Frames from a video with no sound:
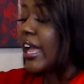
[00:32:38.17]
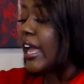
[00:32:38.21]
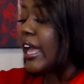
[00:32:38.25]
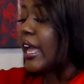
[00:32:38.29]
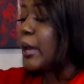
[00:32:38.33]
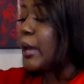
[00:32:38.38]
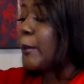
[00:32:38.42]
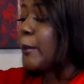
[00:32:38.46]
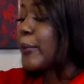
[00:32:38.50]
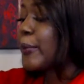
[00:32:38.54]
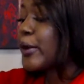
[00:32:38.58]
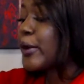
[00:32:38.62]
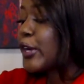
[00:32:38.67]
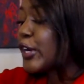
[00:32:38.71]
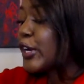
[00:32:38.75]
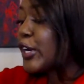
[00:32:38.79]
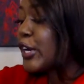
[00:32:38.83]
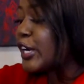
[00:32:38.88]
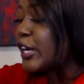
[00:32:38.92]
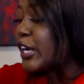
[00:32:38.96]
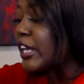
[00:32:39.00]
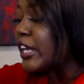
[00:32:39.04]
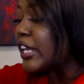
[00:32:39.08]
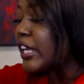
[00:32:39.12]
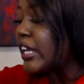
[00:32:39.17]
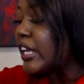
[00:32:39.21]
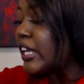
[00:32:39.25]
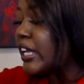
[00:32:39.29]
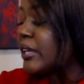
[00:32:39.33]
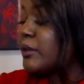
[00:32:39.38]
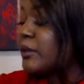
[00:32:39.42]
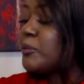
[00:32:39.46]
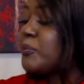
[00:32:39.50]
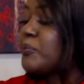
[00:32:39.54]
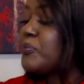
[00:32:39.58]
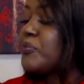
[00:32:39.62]
and
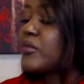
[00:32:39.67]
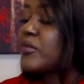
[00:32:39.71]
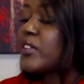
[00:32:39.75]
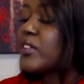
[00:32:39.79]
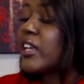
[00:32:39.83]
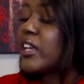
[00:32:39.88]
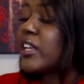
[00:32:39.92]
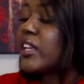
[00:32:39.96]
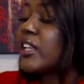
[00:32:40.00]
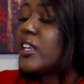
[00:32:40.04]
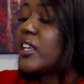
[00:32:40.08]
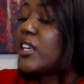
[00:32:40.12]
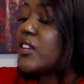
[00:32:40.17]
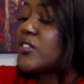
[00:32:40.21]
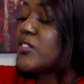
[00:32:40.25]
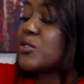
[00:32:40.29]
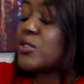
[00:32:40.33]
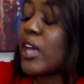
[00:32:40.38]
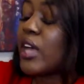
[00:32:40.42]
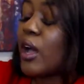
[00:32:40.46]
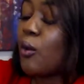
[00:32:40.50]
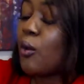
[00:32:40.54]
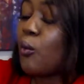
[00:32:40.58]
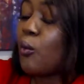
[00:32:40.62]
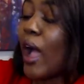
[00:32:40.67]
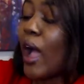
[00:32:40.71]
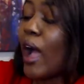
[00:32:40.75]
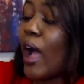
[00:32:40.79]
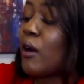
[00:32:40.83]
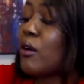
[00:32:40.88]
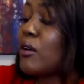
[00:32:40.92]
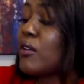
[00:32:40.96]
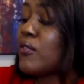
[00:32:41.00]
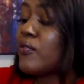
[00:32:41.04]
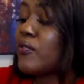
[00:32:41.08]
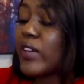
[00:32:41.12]
pretty, and it gives you that
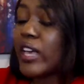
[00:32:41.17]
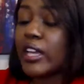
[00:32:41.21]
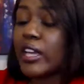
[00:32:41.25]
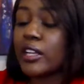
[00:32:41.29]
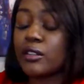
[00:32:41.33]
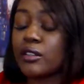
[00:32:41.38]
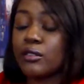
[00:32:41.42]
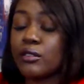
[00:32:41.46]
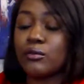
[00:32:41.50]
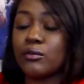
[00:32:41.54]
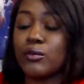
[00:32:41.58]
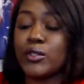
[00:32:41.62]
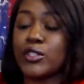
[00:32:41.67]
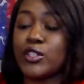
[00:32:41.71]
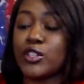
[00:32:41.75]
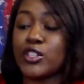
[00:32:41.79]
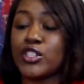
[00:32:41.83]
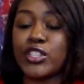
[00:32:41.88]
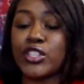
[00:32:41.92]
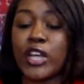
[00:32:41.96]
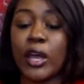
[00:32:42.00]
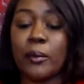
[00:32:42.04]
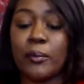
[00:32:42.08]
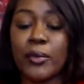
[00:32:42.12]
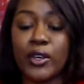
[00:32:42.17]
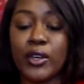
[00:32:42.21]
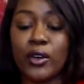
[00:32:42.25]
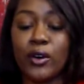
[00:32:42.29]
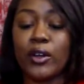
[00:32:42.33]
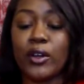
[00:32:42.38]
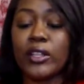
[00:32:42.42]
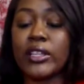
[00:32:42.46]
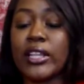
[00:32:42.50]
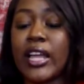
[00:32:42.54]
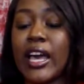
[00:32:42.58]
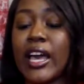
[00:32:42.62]
wow effect when you're shopping
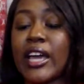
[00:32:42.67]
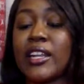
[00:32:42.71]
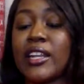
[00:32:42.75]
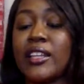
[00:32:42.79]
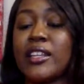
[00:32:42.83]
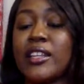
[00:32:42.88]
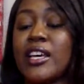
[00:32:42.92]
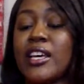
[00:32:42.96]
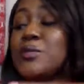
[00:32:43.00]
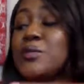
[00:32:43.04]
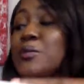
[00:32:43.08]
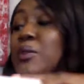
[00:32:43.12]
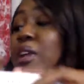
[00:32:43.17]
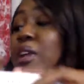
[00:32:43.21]
online, and that's